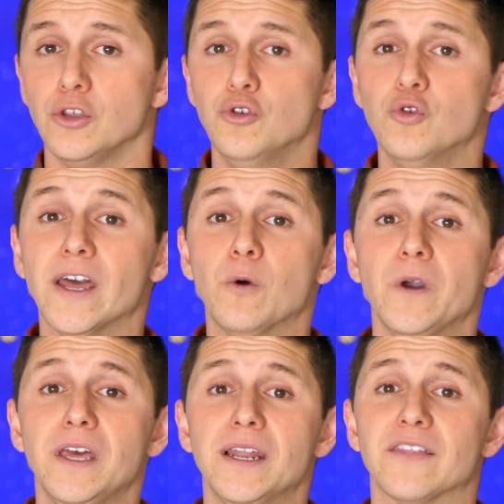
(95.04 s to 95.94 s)
you get to
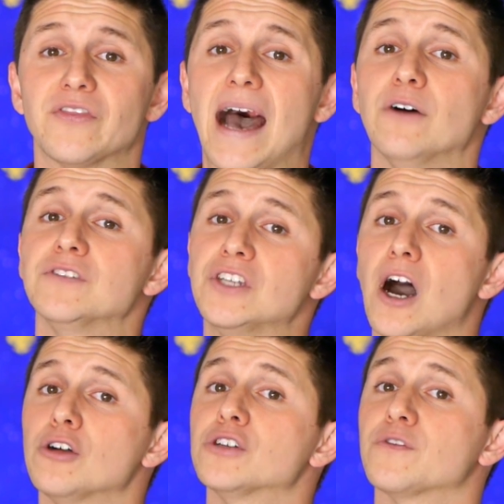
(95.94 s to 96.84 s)
win
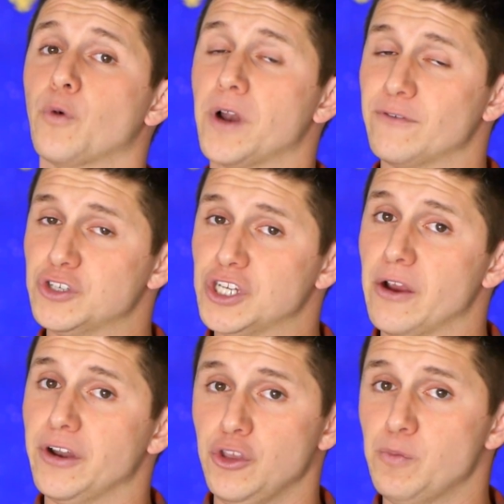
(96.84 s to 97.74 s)
$1,000 for whatever
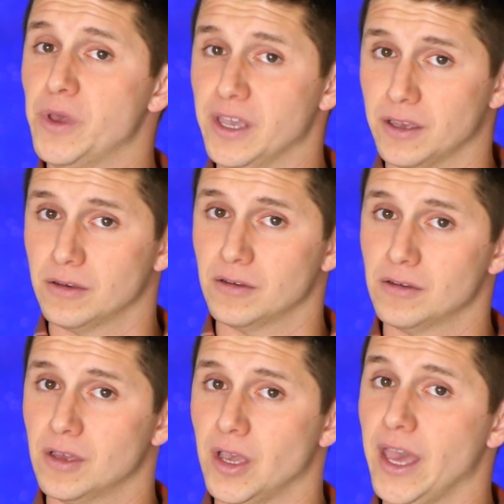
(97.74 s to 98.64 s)
charity you pick,
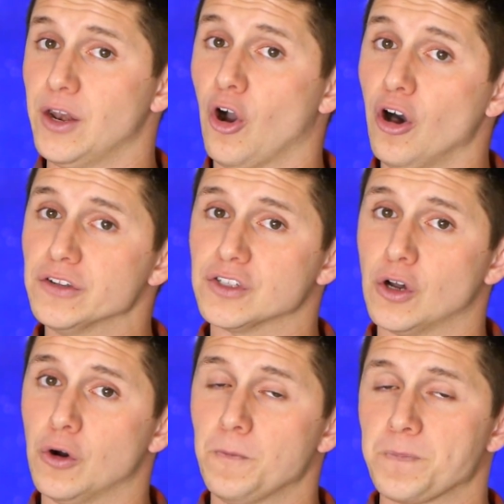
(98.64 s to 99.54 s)
and
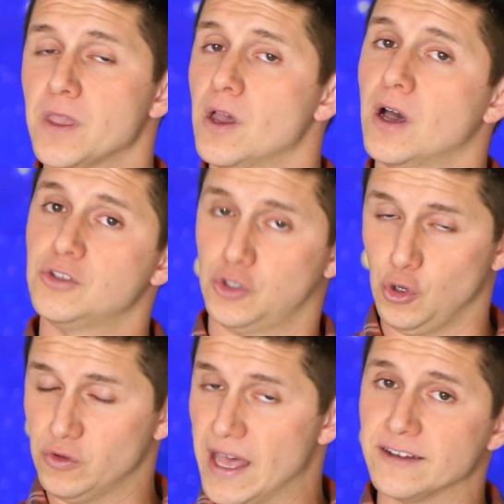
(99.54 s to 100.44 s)
also
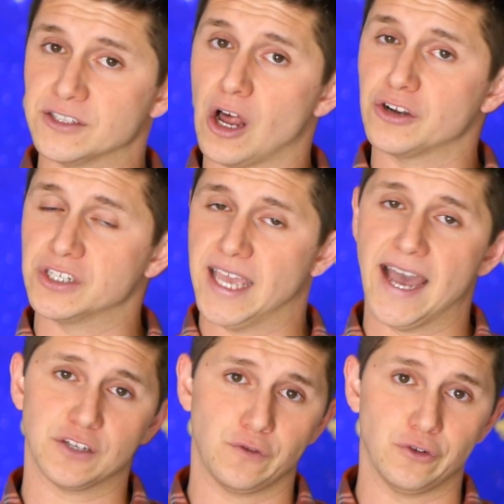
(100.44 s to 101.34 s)
$2,000 in
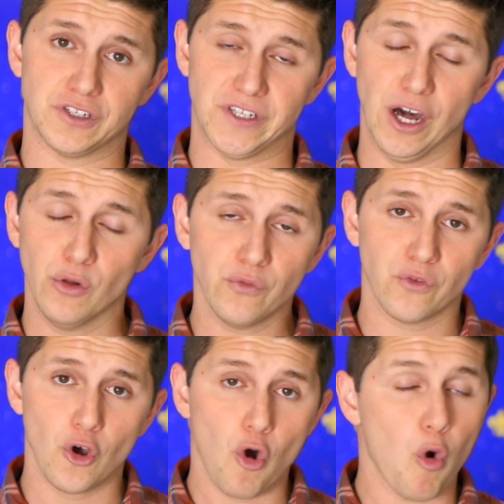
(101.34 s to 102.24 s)
cash for yourself,
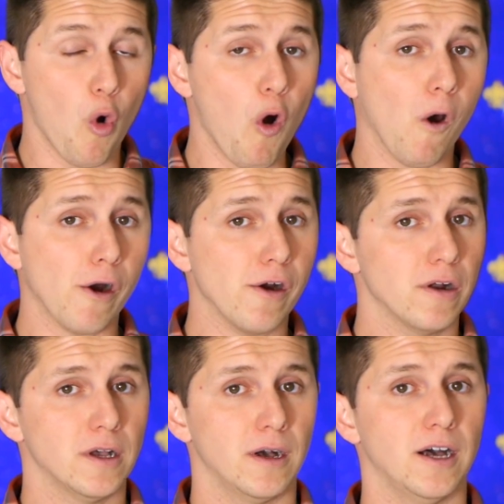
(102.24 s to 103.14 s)
or
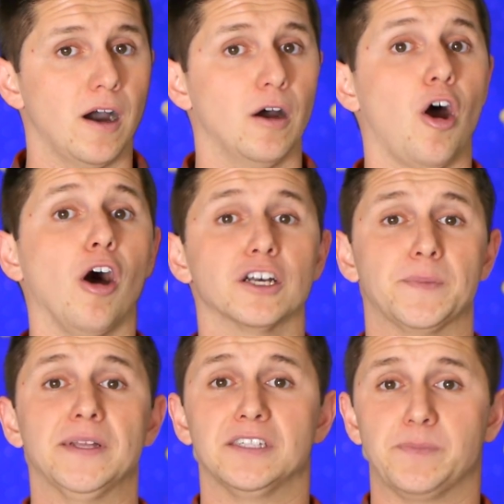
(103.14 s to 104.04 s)
an
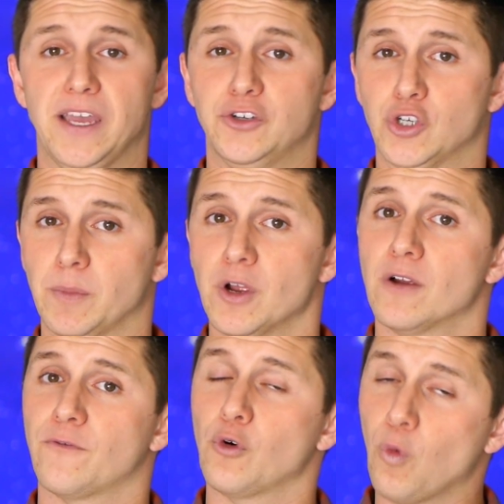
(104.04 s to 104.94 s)
all-expenses-paid trip
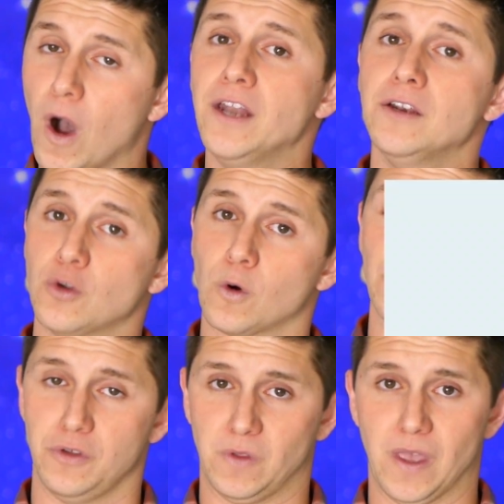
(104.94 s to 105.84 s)
for one to World Youth